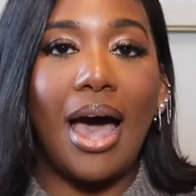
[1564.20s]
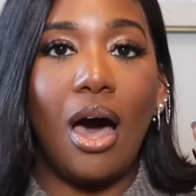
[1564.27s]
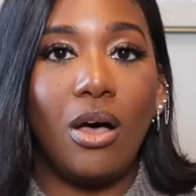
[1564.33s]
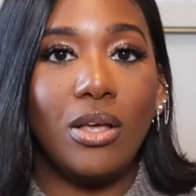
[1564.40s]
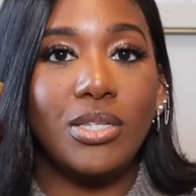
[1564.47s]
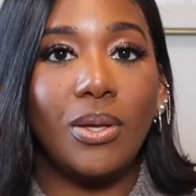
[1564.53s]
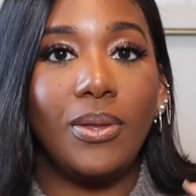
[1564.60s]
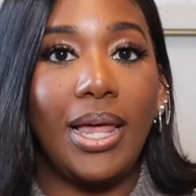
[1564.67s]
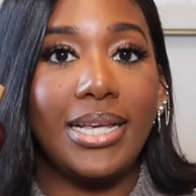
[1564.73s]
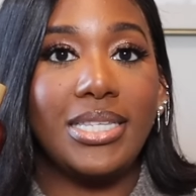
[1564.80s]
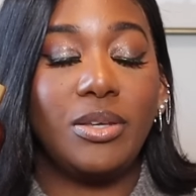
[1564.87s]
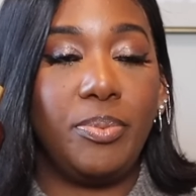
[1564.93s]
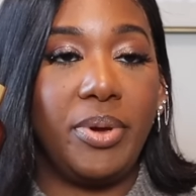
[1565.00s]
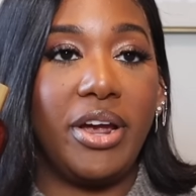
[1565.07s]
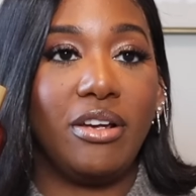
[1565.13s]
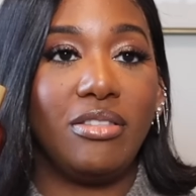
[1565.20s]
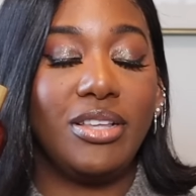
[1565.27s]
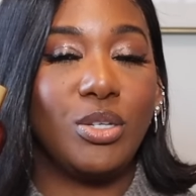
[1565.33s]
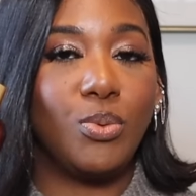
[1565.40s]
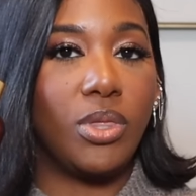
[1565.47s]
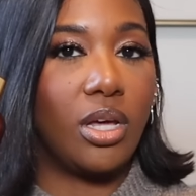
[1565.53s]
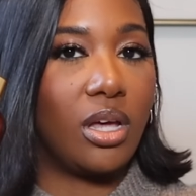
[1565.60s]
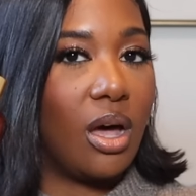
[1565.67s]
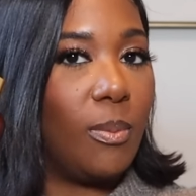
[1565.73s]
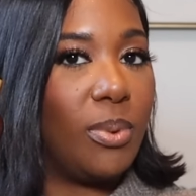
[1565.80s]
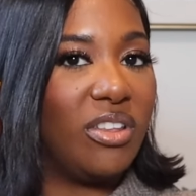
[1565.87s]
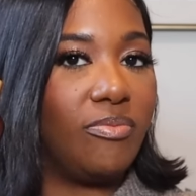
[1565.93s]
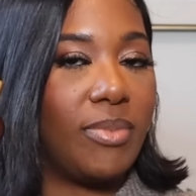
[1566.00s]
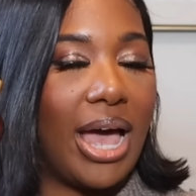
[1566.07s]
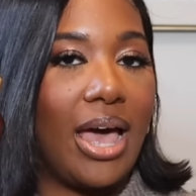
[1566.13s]
I also like to pair this with a couple
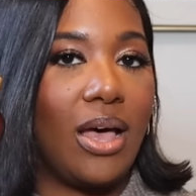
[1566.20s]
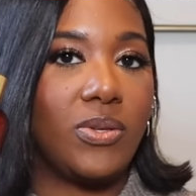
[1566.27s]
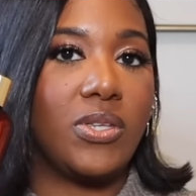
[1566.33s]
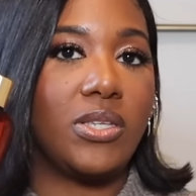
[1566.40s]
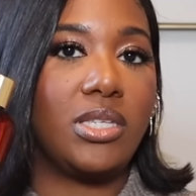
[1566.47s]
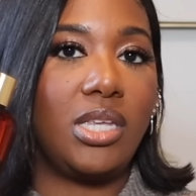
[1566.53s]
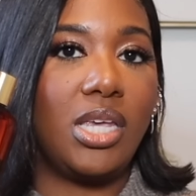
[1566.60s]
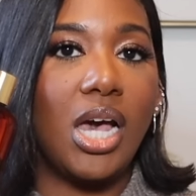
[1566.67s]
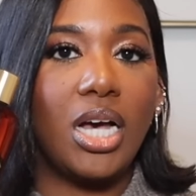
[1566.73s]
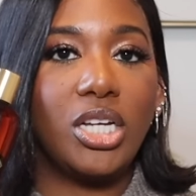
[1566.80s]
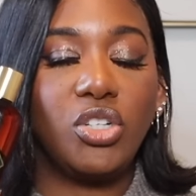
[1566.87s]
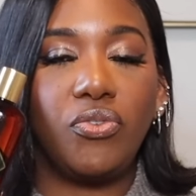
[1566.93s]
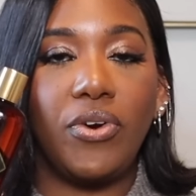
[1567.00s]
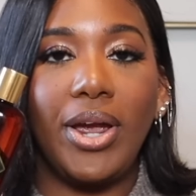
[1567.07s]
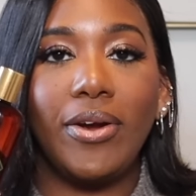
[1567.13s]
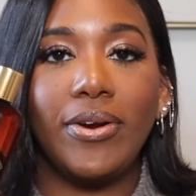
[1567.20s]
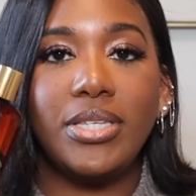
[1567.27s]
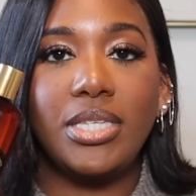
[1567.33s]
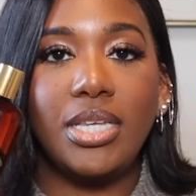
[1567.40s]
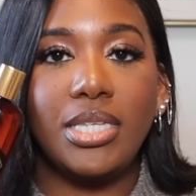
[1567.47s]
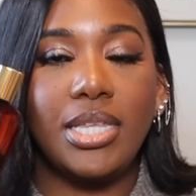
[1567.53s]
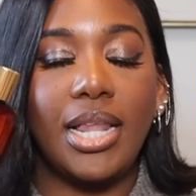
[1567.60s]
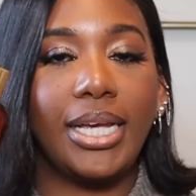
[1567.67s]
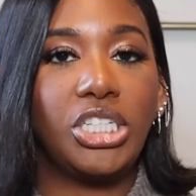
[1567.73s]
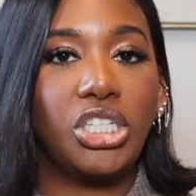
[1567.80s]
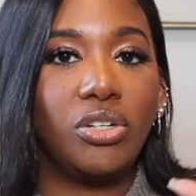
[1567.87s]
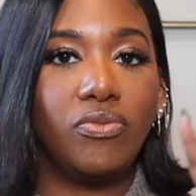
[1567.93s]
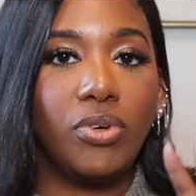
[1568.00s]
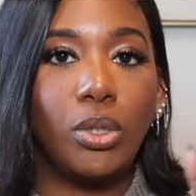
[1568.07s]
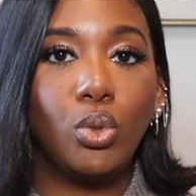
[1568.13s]
of my House of Sillage fragrances like
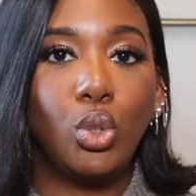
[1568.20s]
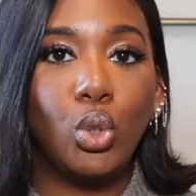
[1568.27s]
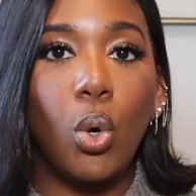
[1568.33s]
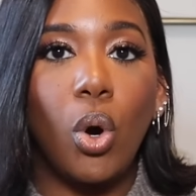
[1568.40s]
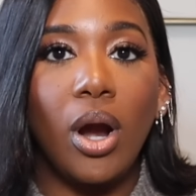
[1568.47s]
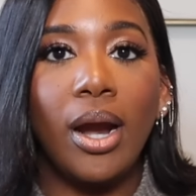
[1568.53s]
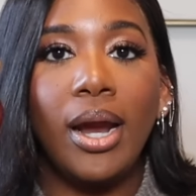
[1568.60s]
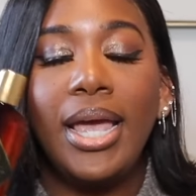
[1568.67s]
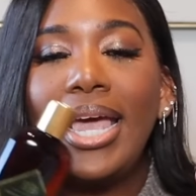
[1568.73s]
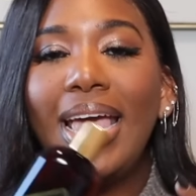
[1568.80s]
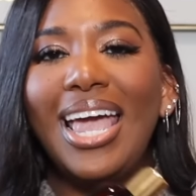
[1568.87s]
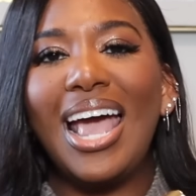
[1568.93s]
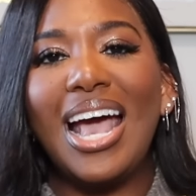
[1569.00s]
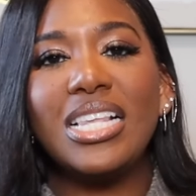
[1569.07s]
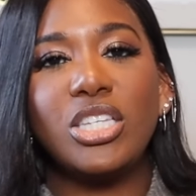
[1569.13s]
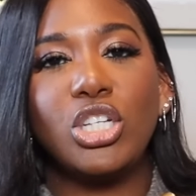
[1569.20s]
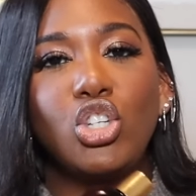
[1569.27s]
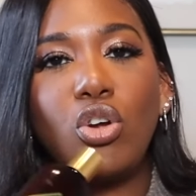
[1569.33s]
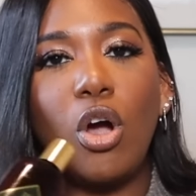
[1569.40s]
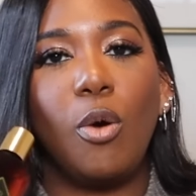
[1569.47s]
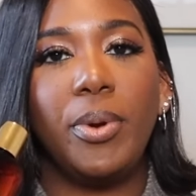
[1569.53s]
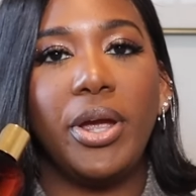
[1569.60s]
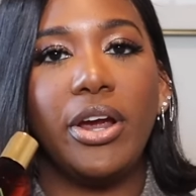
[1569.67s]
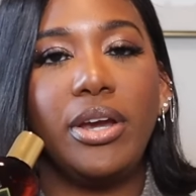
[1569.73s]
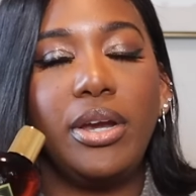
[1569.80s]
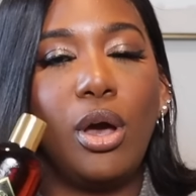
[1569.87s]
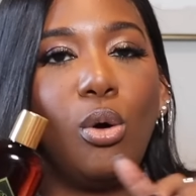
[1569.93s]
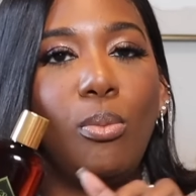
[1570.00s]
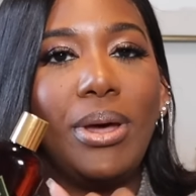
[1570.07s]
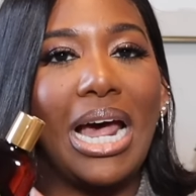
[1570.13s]
Chabot d'Or. It has a strawberry
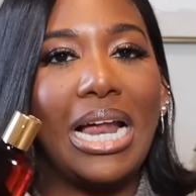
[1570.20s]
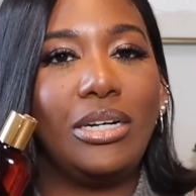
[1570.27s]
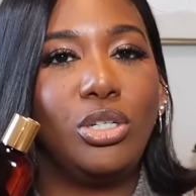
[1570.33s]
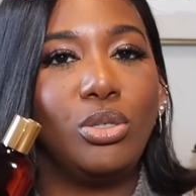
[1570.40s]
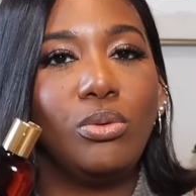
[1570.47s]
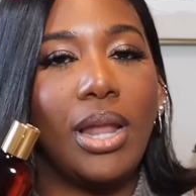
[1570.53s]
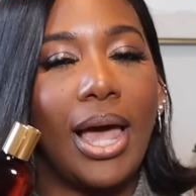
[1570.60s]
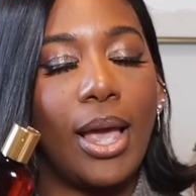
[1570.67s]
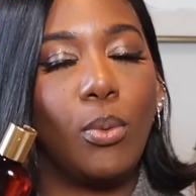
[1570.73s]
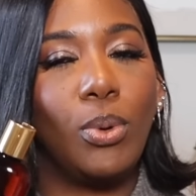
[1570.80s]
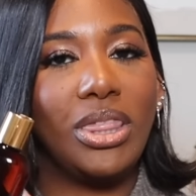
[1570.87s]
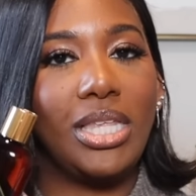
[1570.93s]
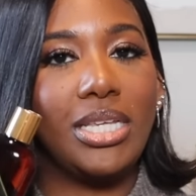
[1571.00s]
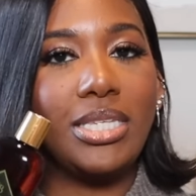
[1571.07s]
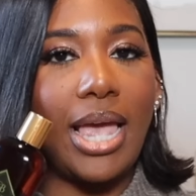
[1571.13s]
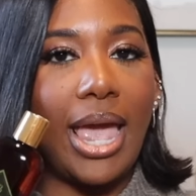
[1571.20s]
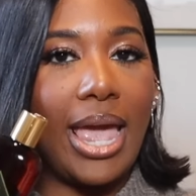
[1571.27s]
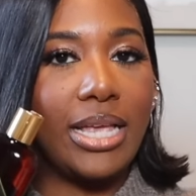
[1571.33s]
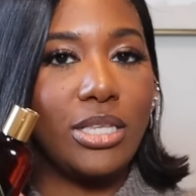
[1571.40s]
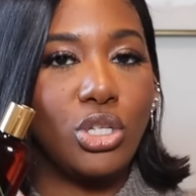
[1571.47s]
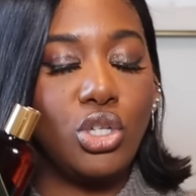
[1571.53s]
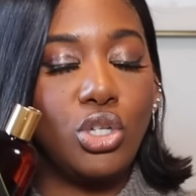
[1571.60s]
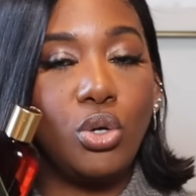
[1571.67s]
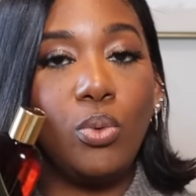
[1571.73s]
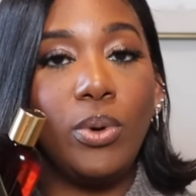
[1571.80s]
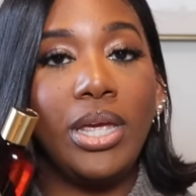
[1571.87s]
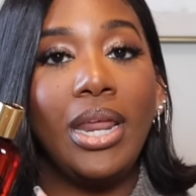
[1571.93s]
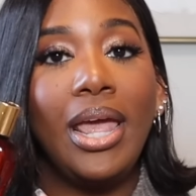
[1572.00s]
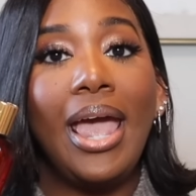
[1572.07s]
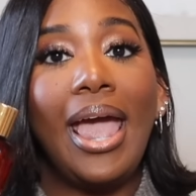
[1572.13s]
note, but I do like what this adds to
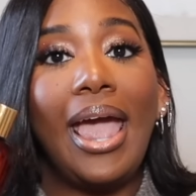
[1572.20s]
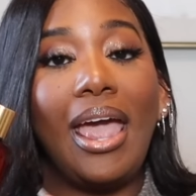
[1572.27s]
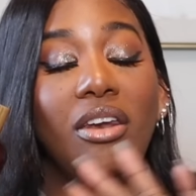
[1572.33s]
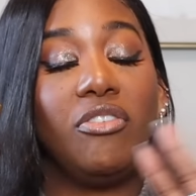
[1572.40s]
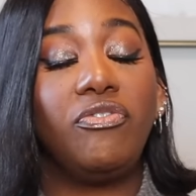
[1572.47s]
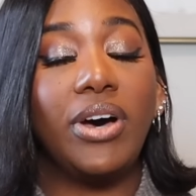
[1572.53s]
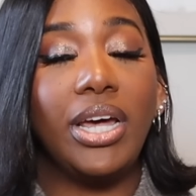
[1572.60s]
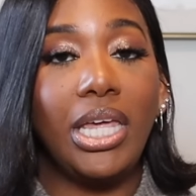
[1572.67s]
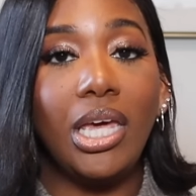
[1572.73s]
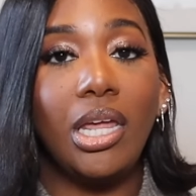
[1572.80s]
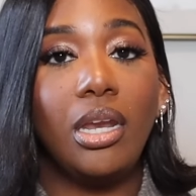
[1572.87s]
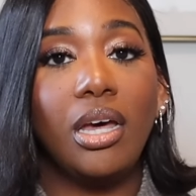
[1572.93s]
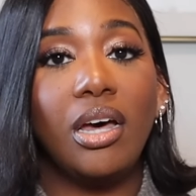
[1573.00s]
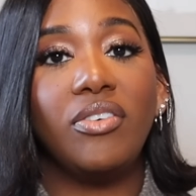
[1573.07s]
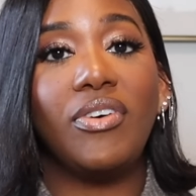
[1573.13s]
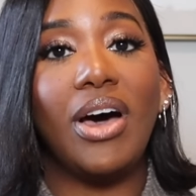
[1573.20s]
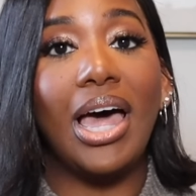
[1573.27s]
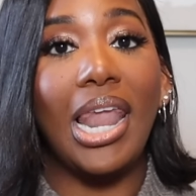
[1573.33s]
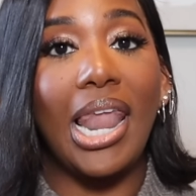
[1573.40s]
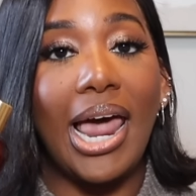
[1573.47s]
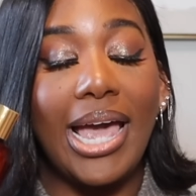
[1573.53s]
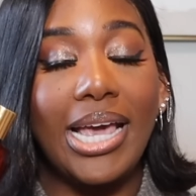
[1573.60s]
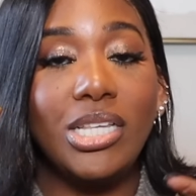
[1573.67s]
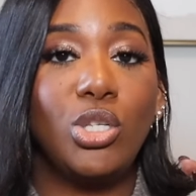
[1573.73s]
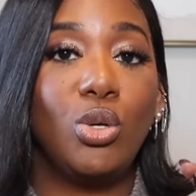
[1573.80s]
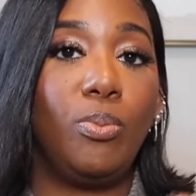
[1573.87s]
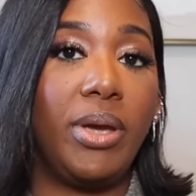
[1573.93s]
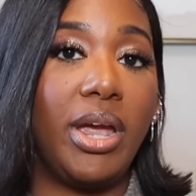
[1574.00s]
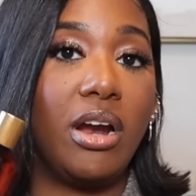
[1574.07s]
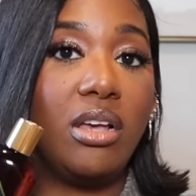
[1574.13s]
it. And funny enough, I like to
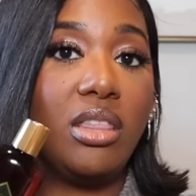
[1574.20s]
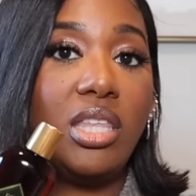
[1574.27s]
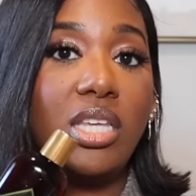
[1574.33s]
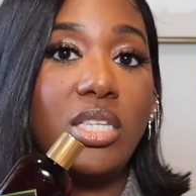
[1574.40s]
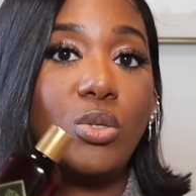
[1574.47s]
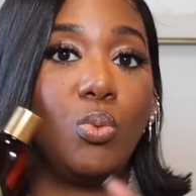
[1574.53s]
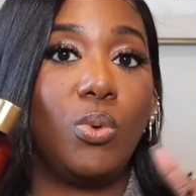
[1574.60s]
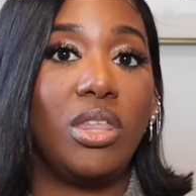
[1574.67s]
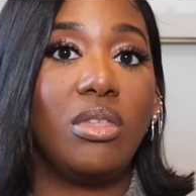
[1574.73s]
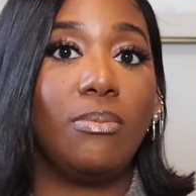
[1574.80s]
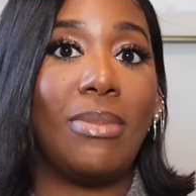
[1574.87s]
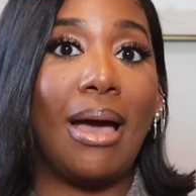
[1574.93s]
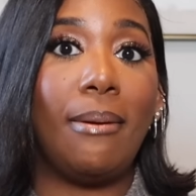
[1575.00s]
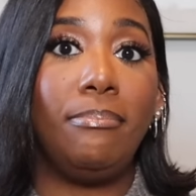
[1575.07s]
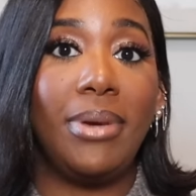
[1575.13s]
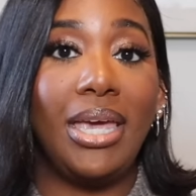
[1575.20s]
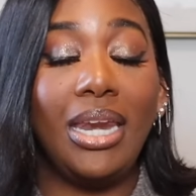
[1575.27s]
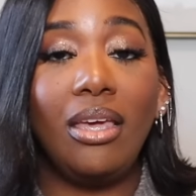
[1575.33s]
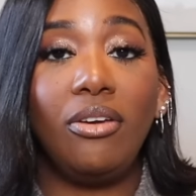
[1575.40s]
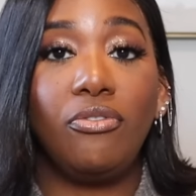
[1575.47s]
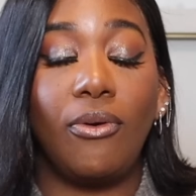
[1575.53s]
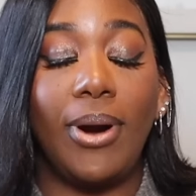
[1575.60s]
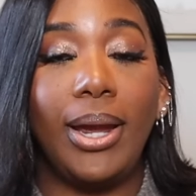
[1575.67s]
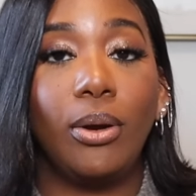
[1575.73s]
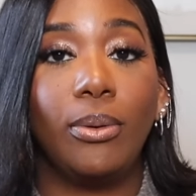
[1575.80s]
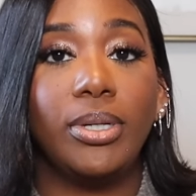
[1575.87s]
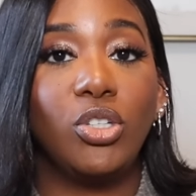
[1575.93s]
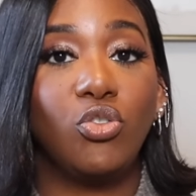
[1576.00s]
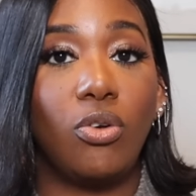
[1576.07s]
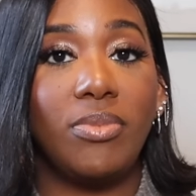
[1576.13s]
pair this with my Minnie
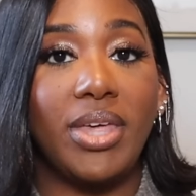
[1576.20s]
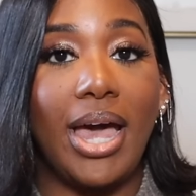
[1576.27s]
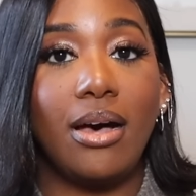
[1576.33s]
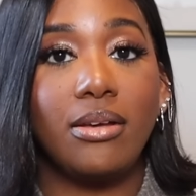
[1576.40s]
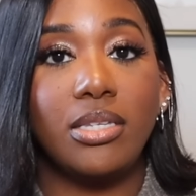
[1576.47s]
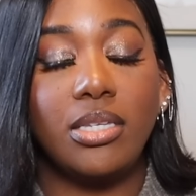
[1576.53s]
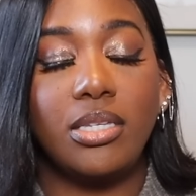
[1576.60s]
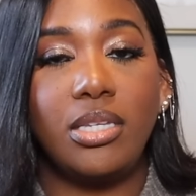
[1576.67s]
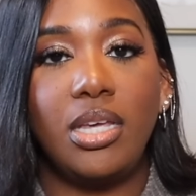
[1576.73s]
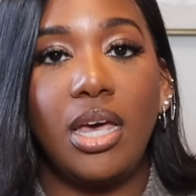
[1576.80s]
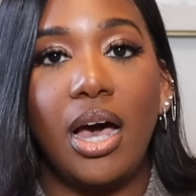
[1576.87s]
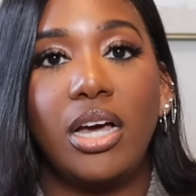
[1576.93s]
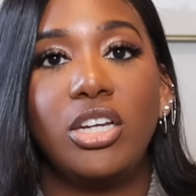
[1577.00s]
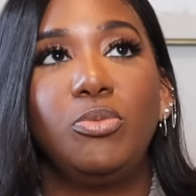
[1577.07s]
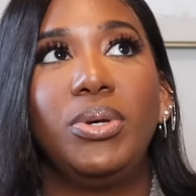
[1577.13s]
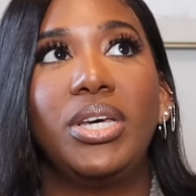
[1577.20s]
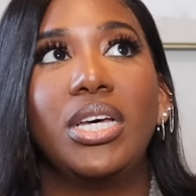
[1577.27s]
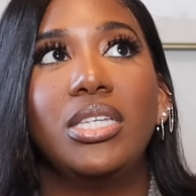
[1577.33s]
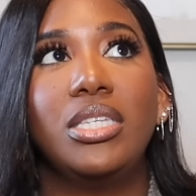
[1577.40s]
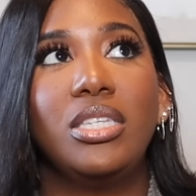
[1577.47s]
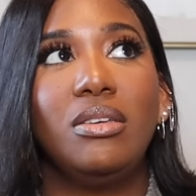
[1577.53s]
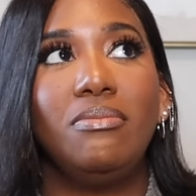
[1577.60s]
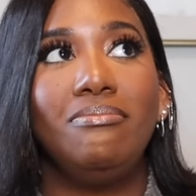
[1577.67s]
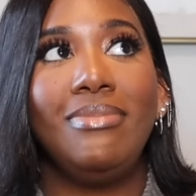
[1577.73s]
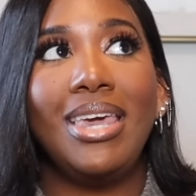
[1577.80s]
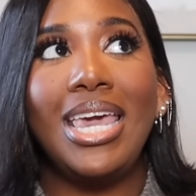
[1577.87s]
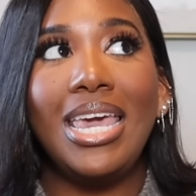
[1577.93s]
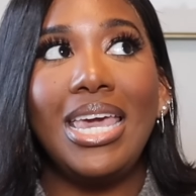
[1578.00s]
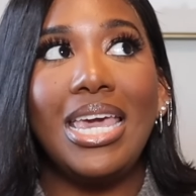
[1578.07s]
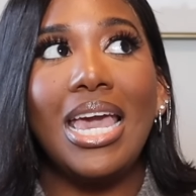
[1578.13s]
fragrance from the House of Sillage because to
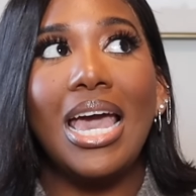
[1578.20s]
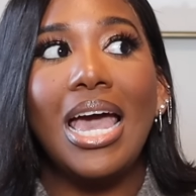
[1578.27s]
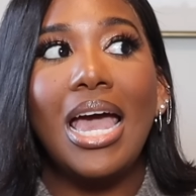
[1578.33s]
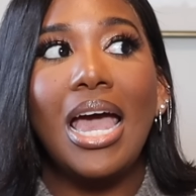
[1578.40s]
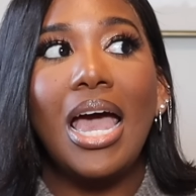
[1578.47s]
me,